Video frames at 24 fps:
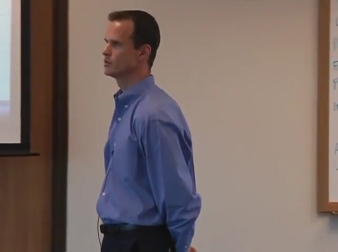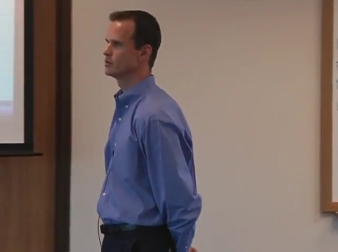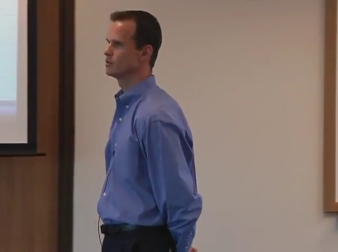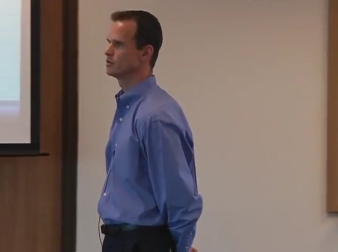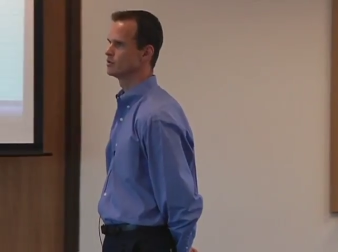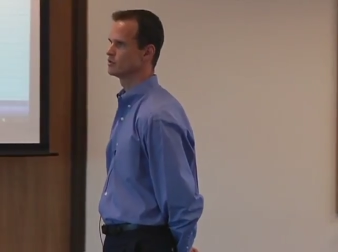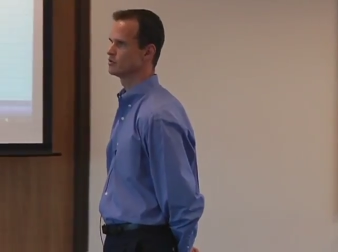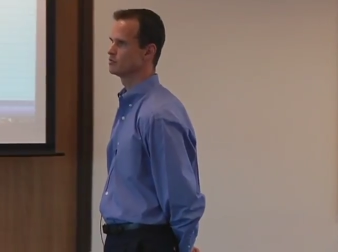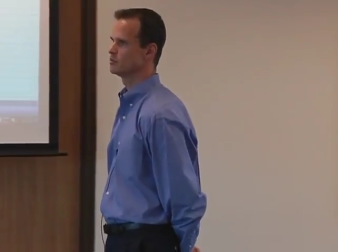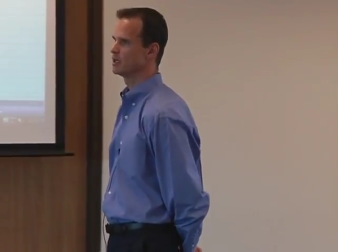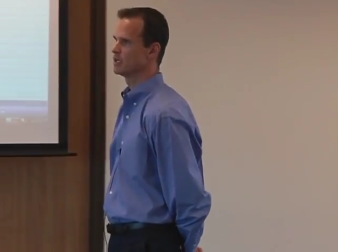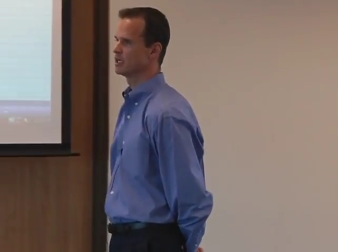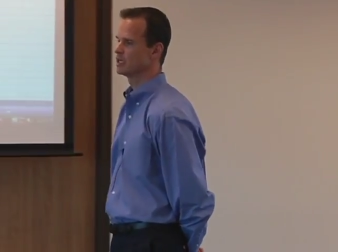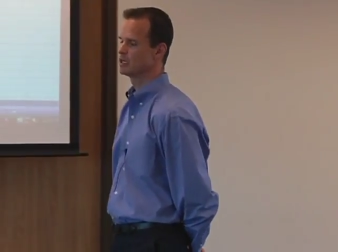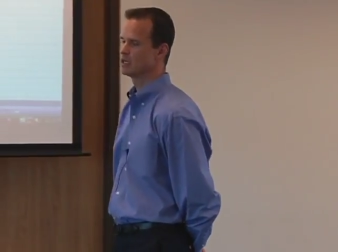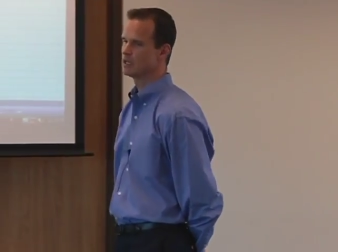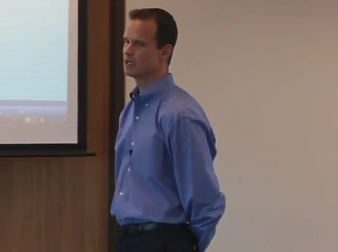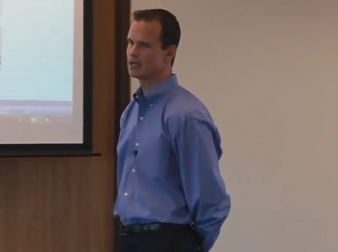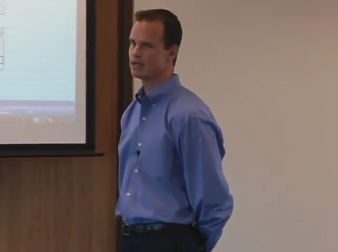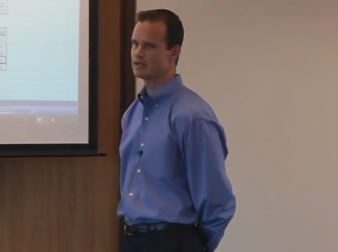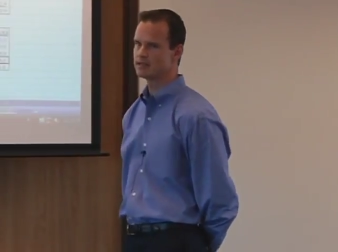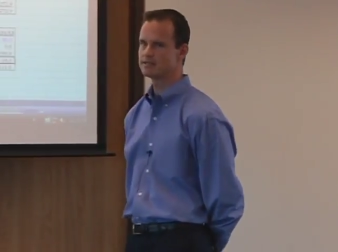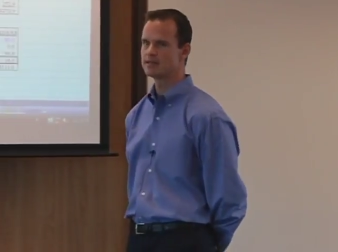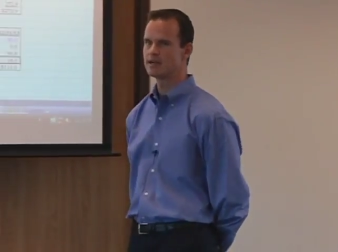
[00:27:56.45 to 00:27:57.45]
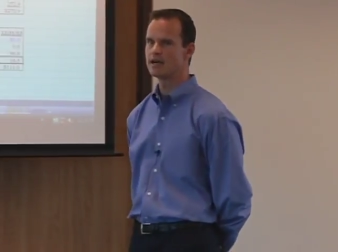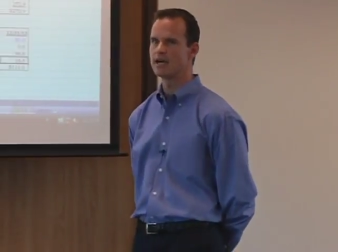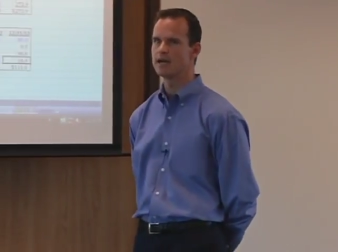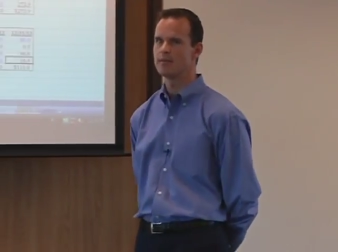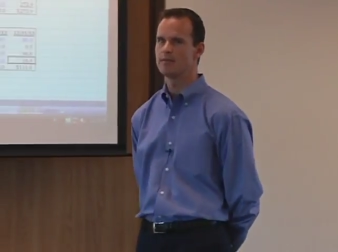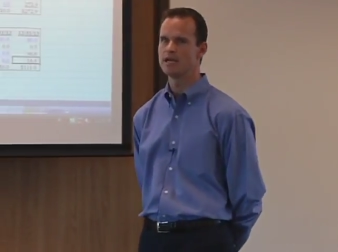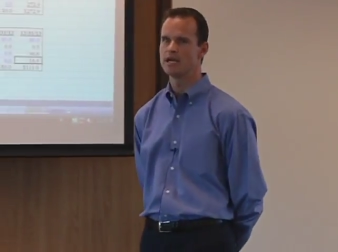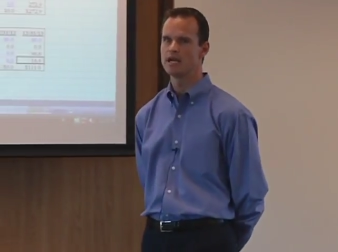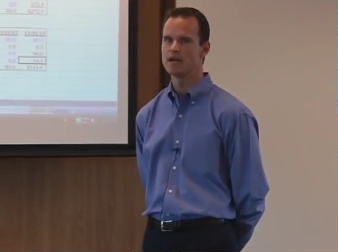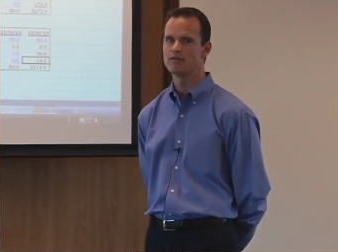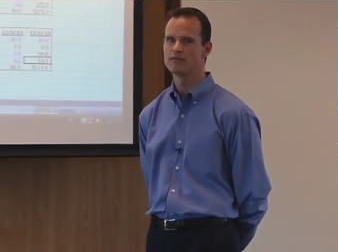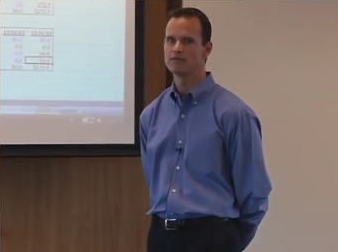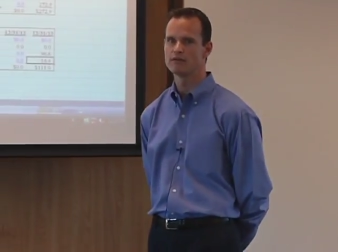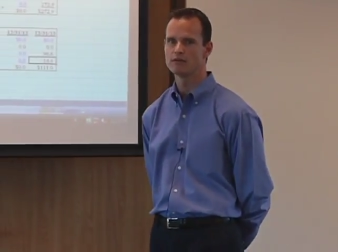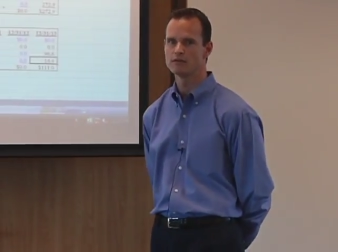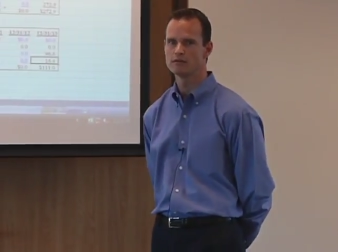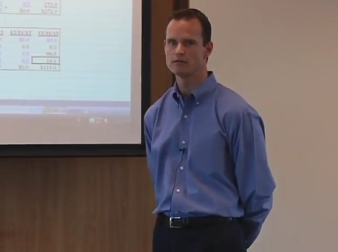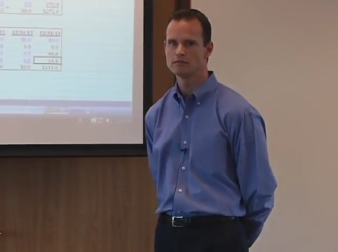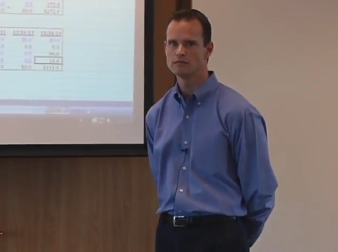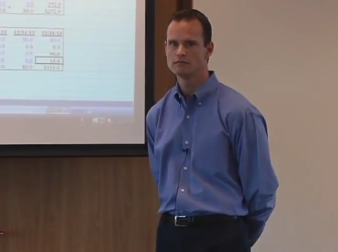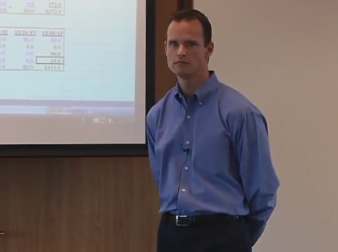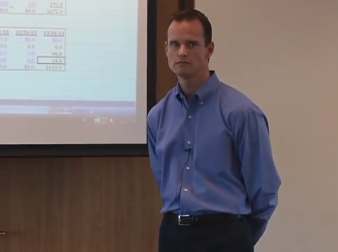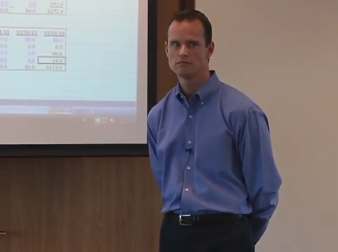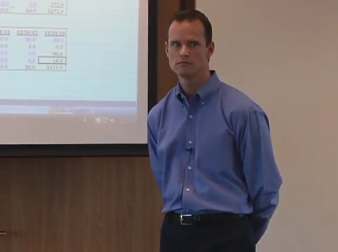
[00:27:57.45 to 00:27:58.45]
they're spending a lot of time and effort
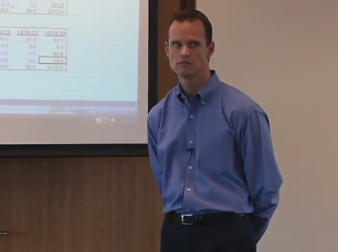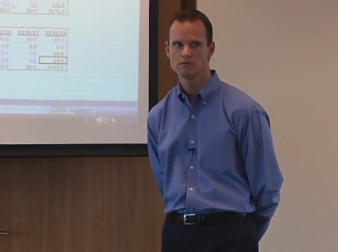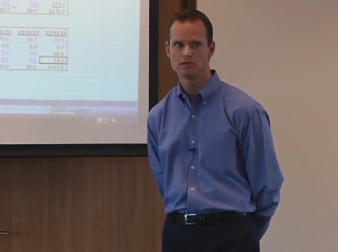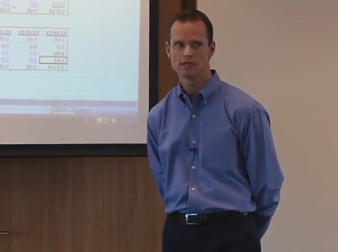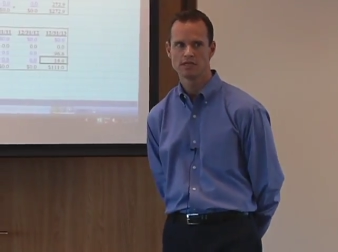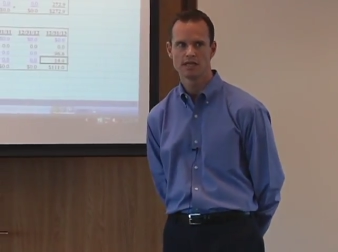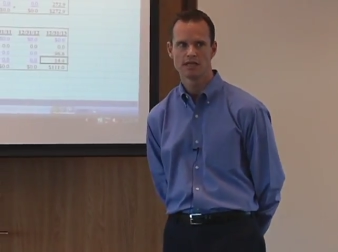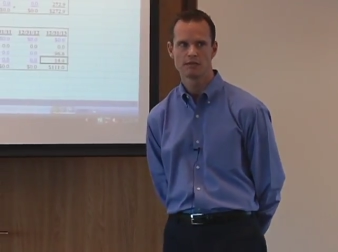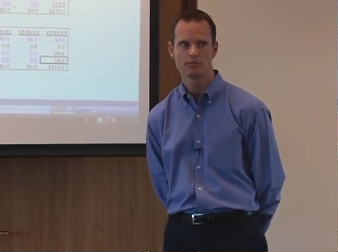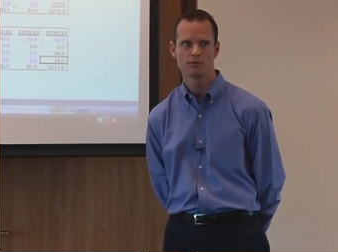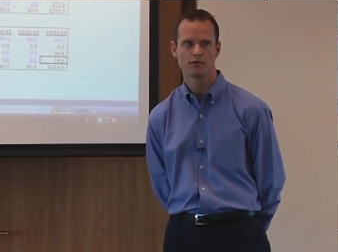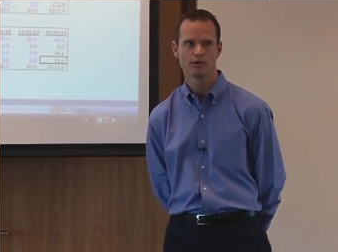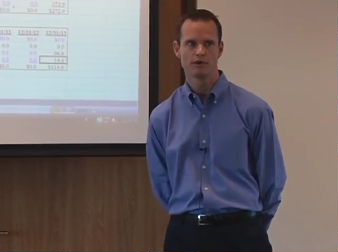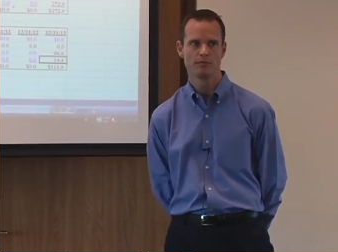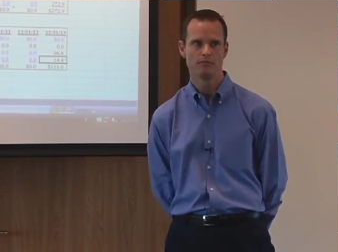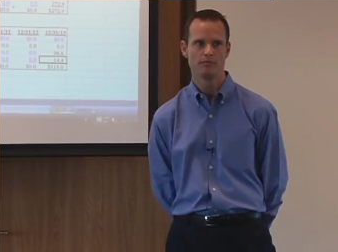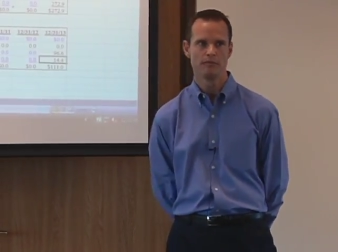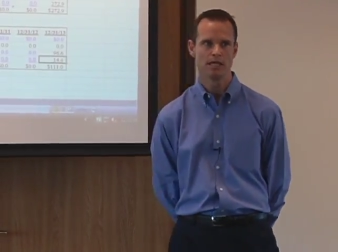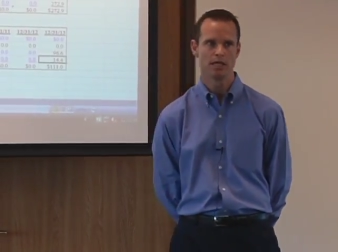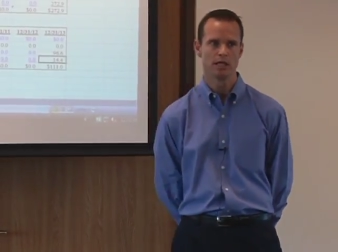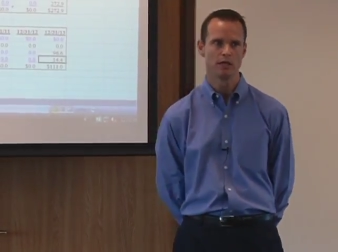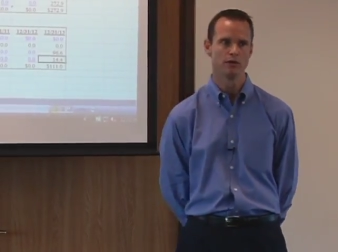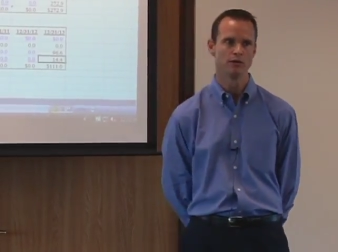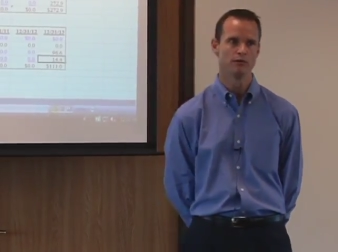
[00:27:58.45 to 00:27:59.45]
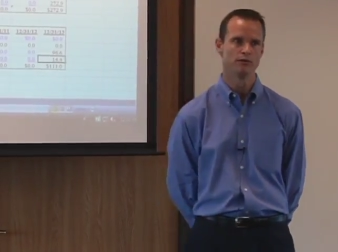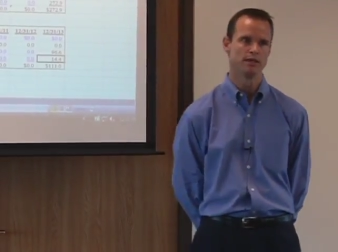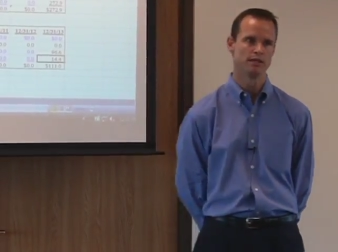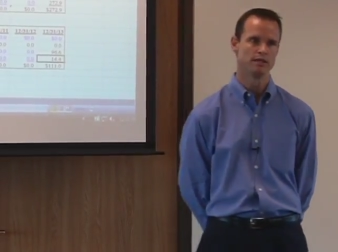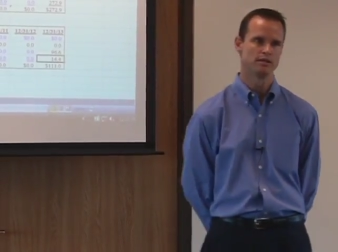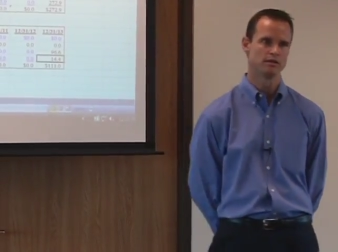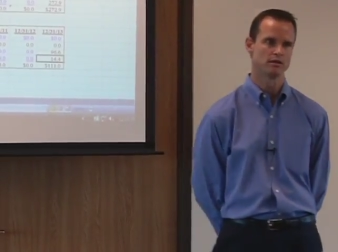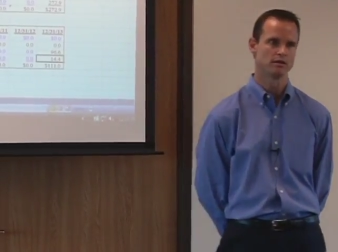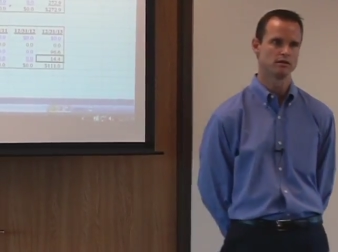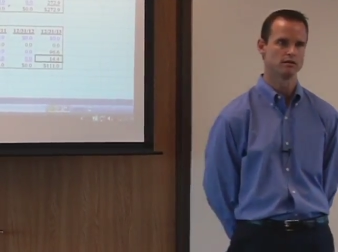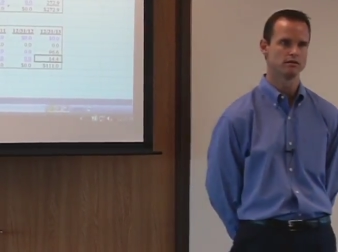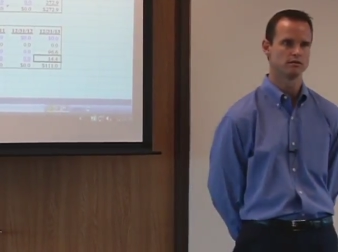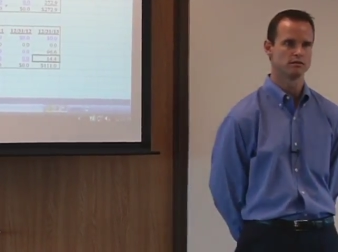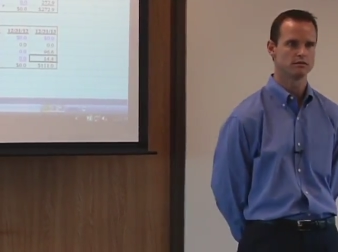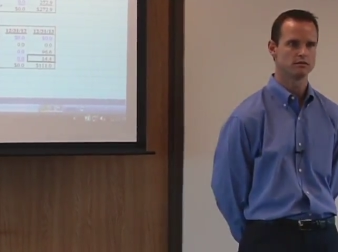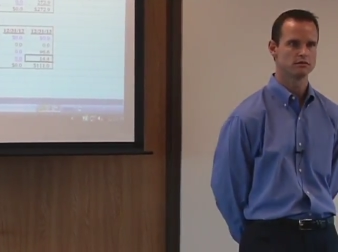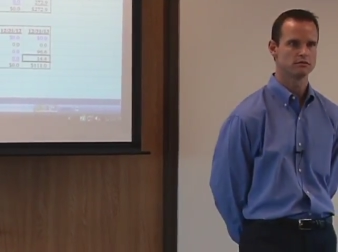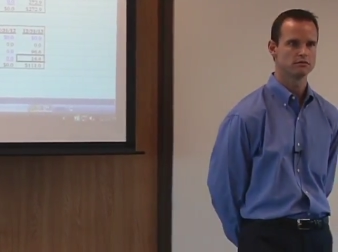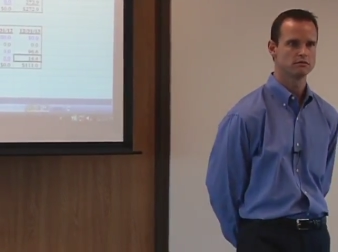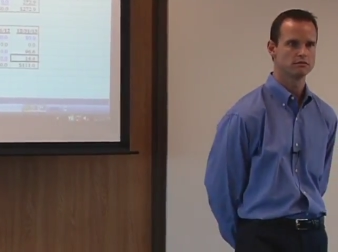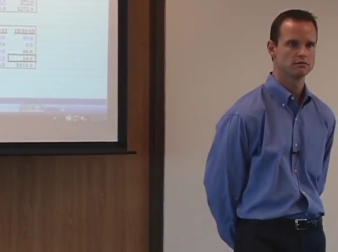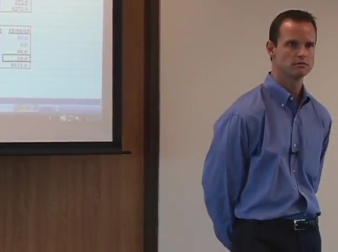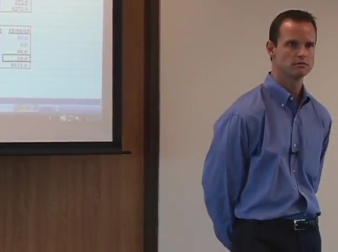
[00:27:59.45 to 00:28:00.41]
to get pretty meager returns.